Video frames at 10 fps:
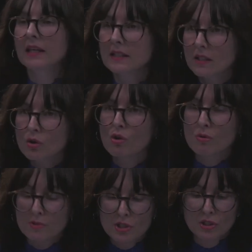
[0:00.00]
in the
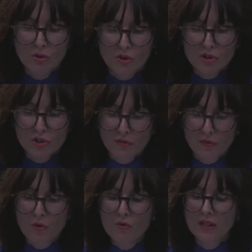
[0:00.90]
course of
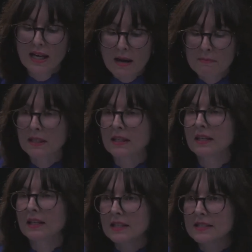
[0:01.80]
overcoming
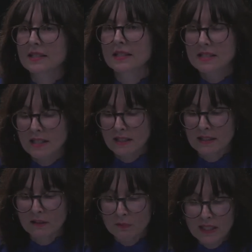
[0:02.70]
its
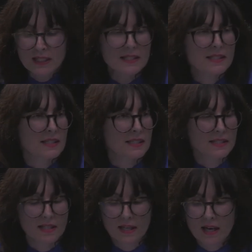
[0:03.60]
eternal
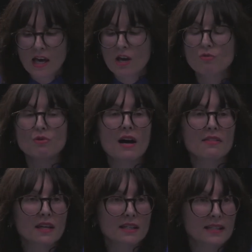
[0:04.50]
weaknesses,
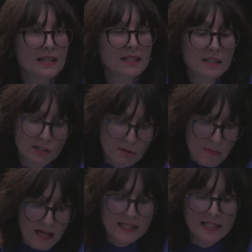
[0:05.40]
rather than
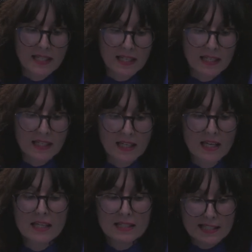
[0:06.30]
dogmatically
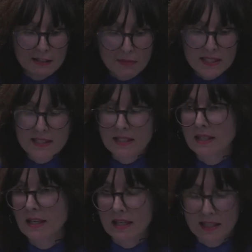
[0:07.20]
dismissing a